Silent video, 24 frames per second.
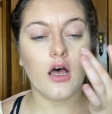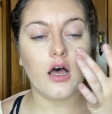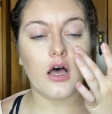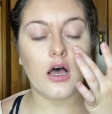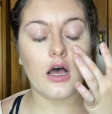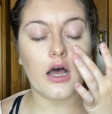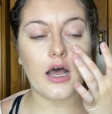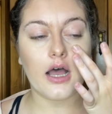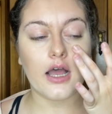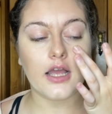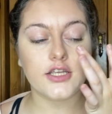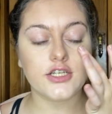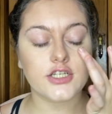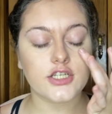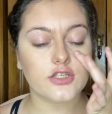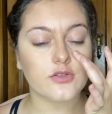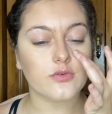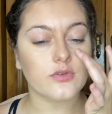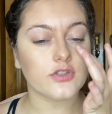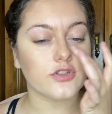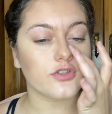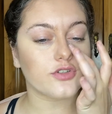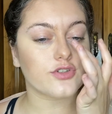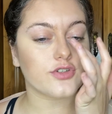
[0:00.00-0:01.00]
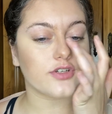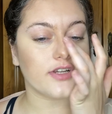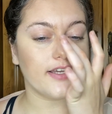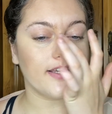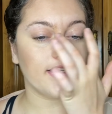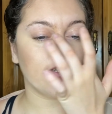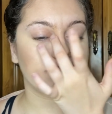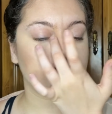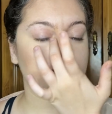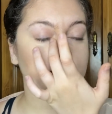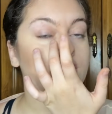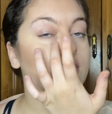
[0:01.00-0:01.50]
i just want to try
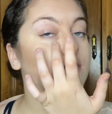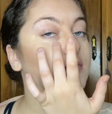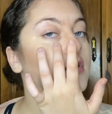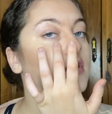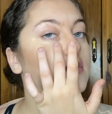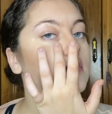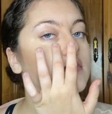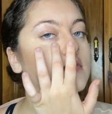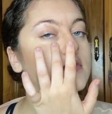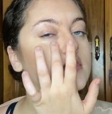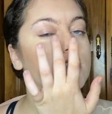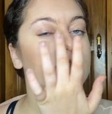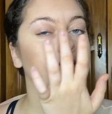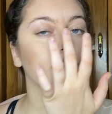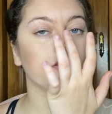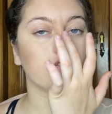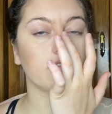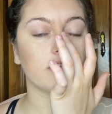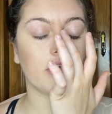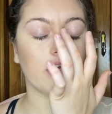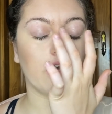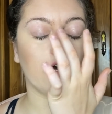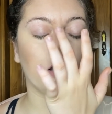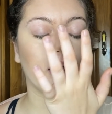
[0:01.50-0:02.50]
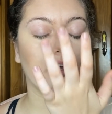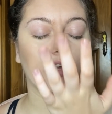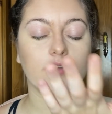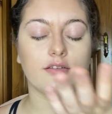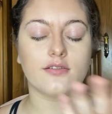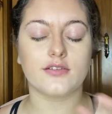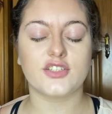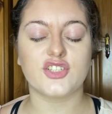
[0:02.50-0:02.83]
it cheekbone uh